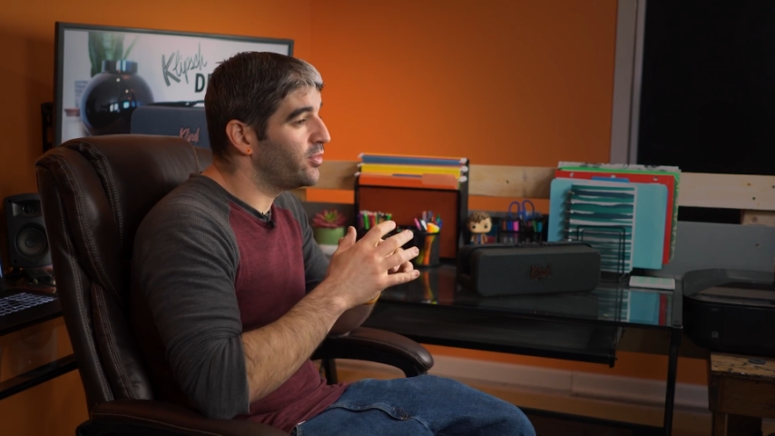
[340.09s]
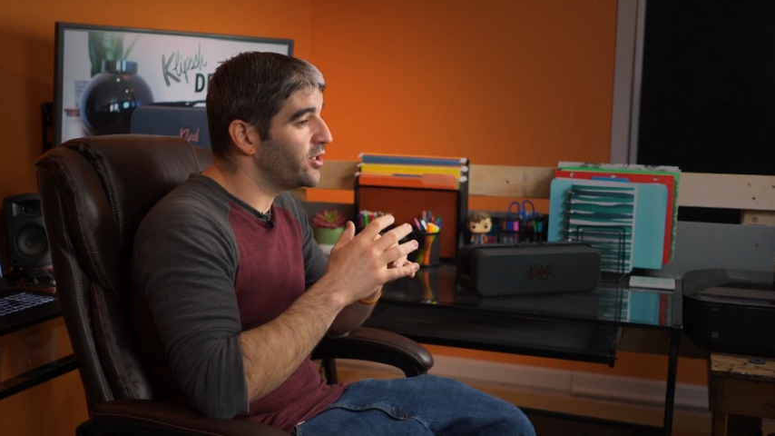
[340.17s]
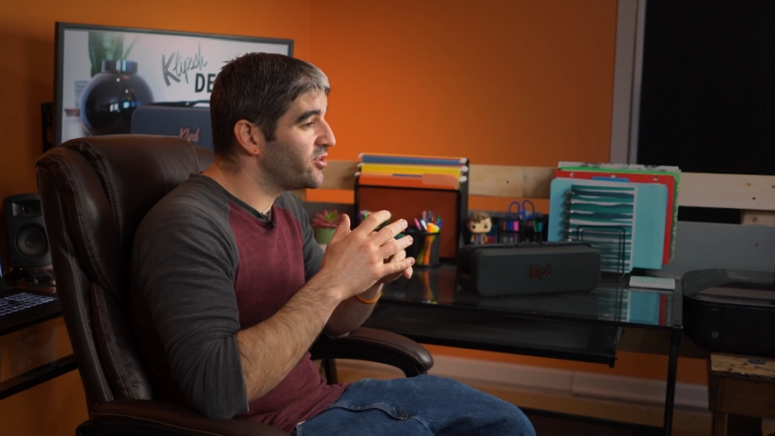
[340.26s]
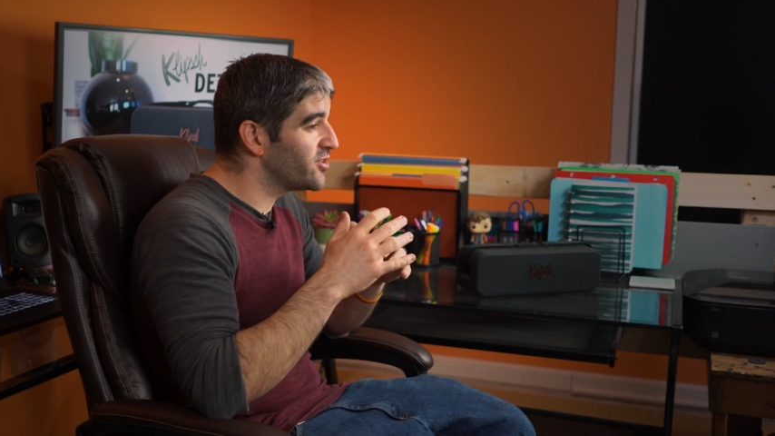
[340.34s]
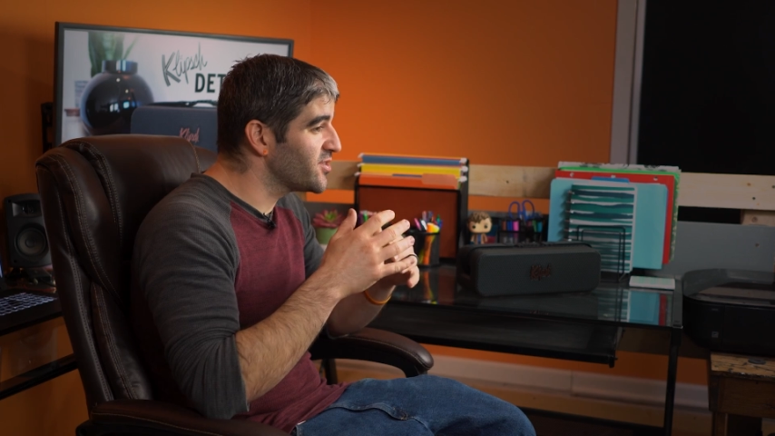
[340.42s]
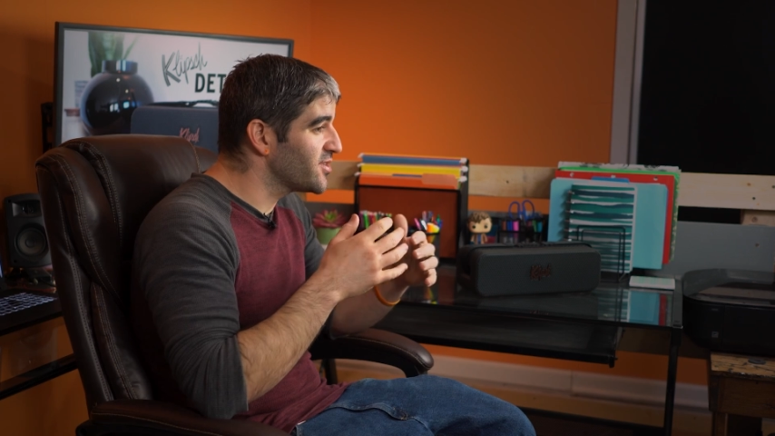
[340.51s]

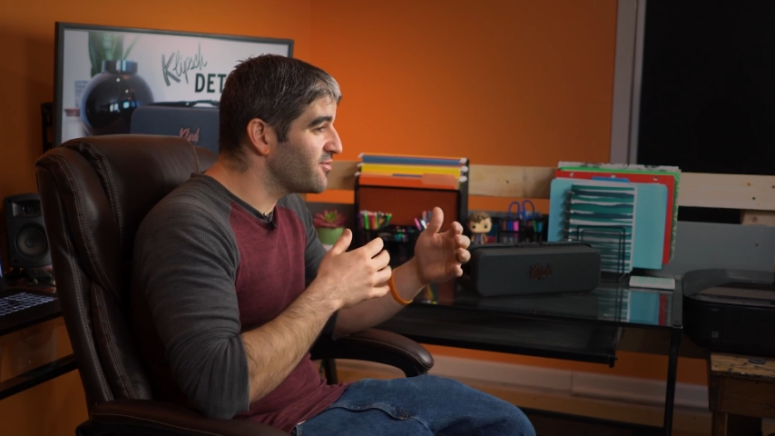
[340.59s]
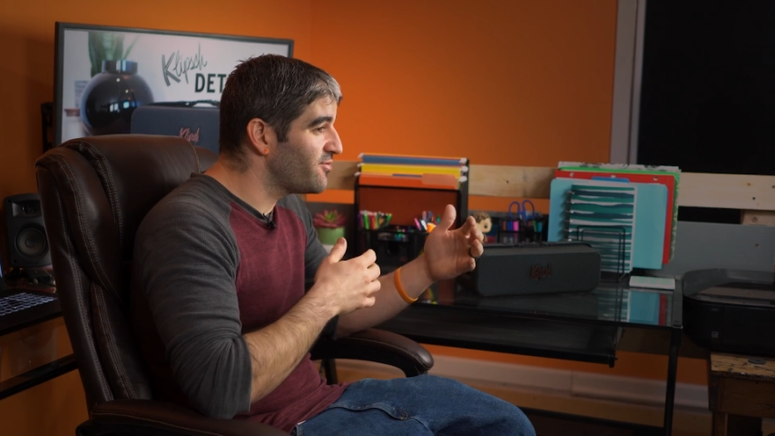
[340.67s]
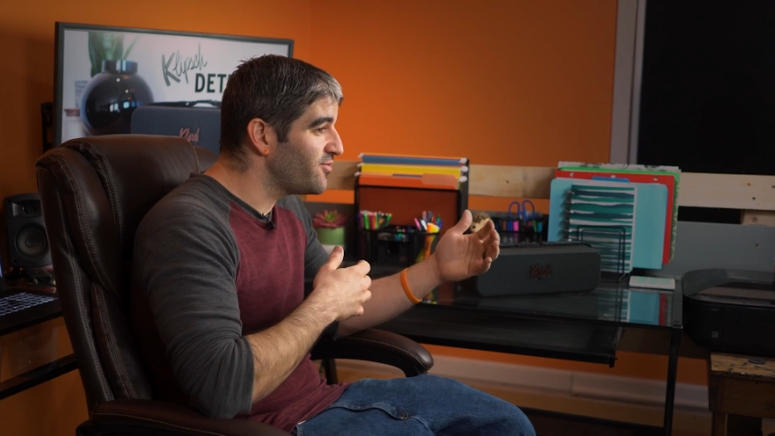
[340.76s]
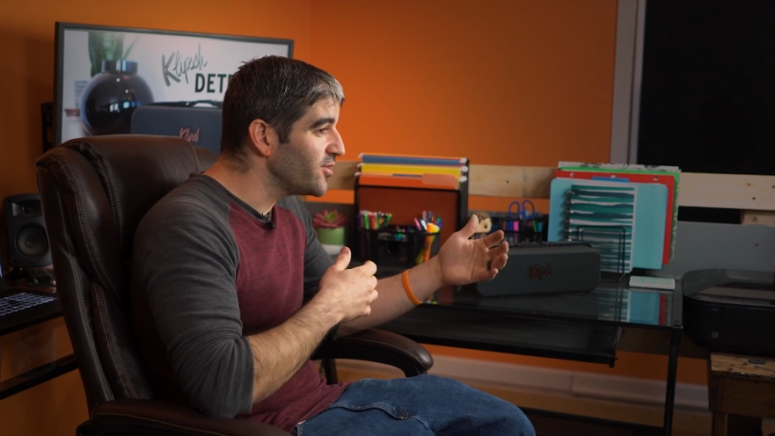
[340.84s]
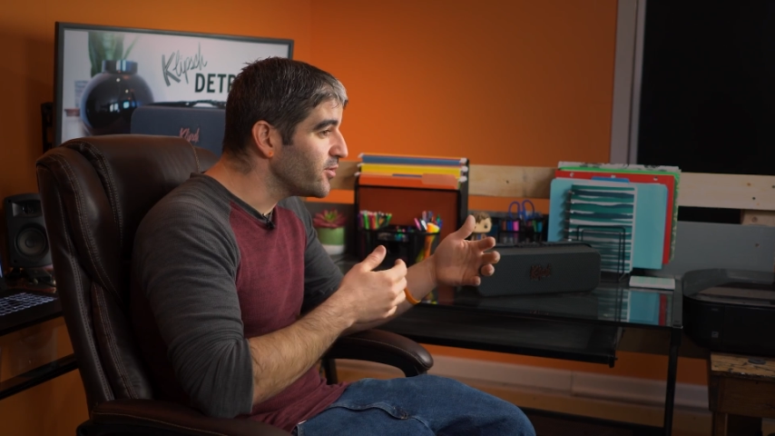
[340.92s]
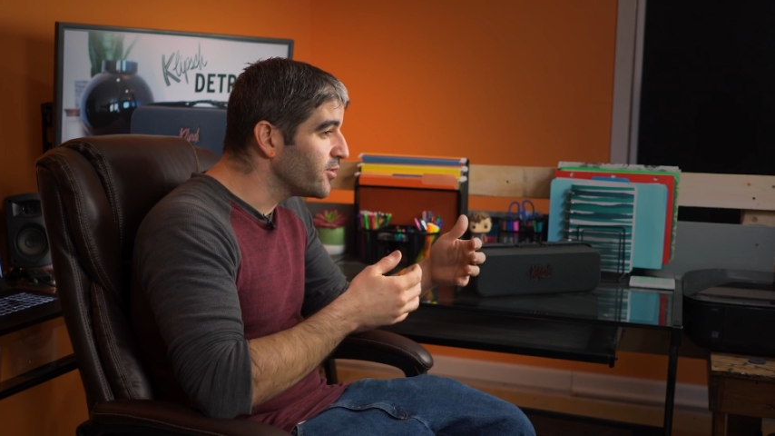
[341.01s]
but just to
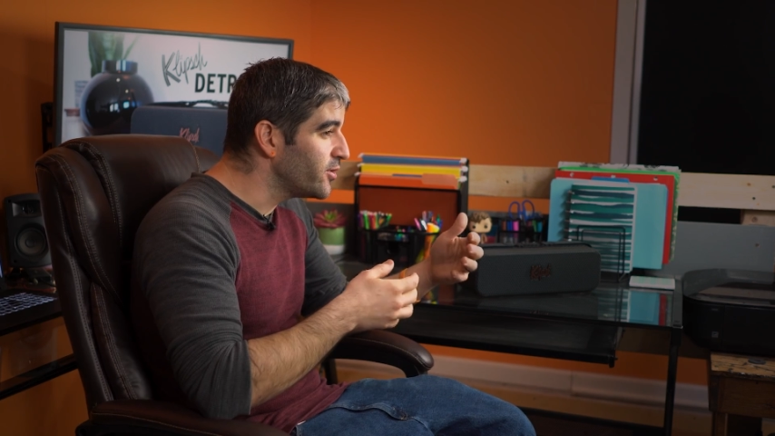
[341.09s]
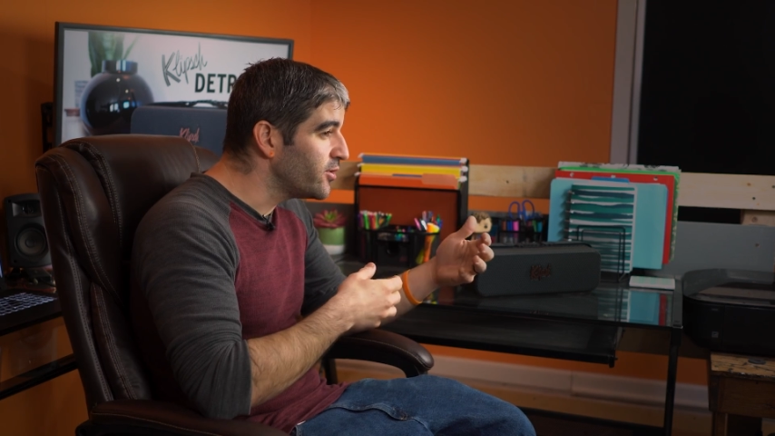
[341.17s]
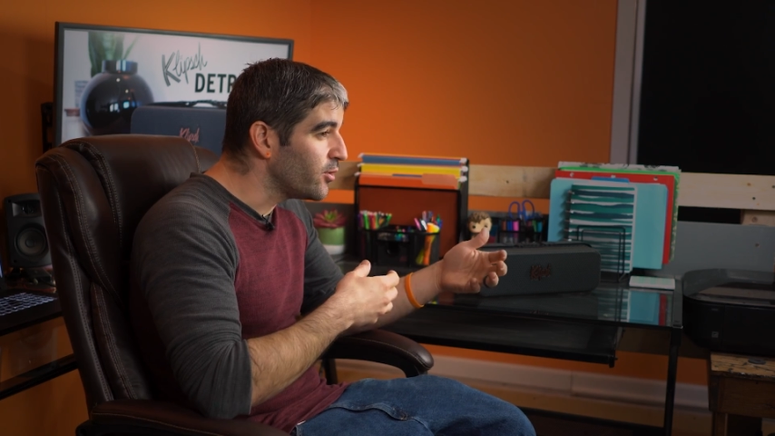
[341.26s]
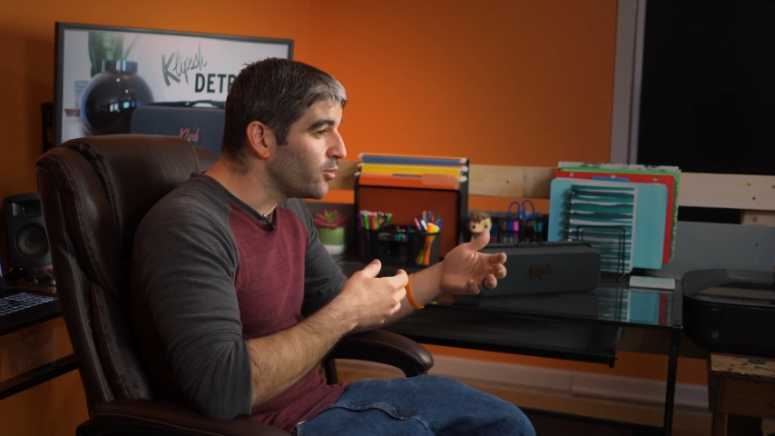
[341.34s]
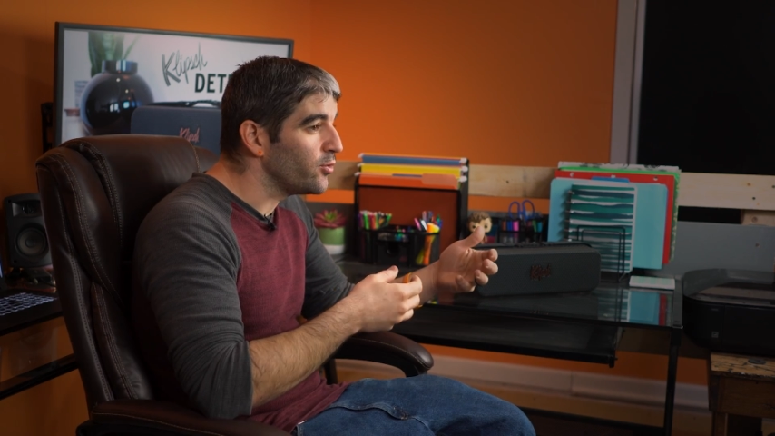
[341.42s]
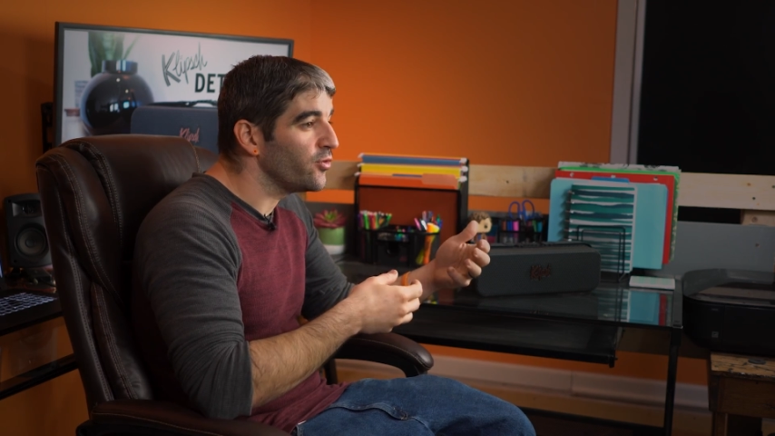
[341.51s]
fill the
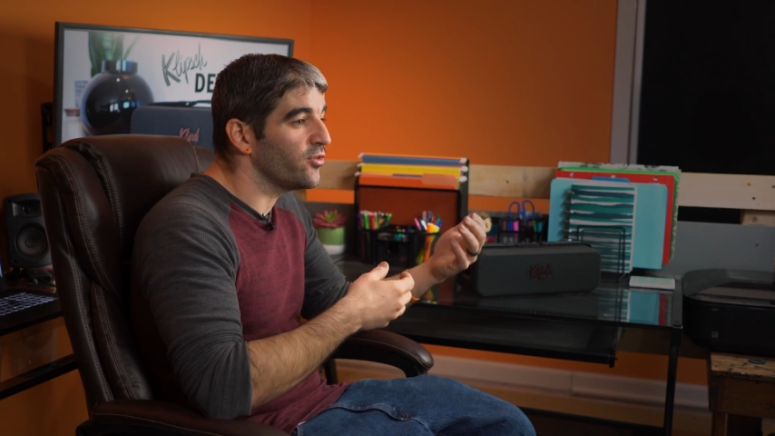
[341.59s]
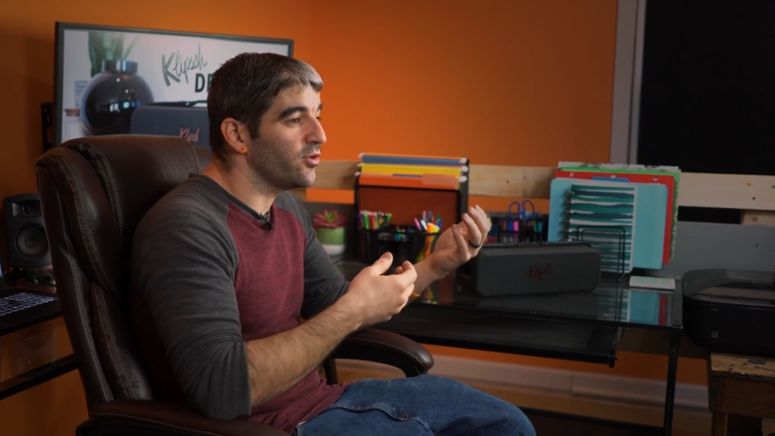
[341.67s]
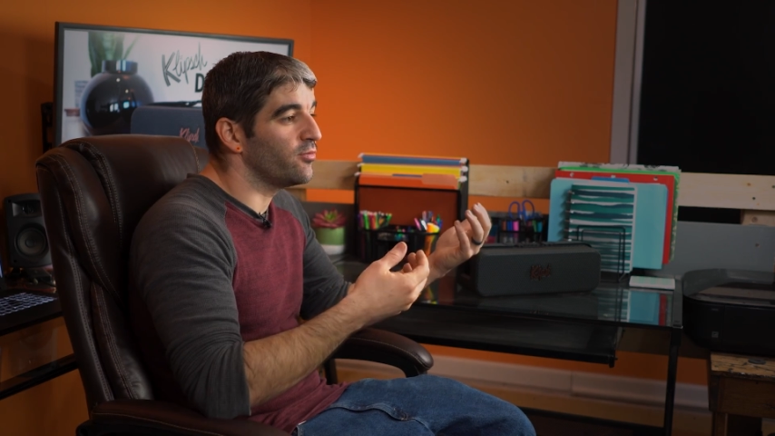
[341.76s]
nulls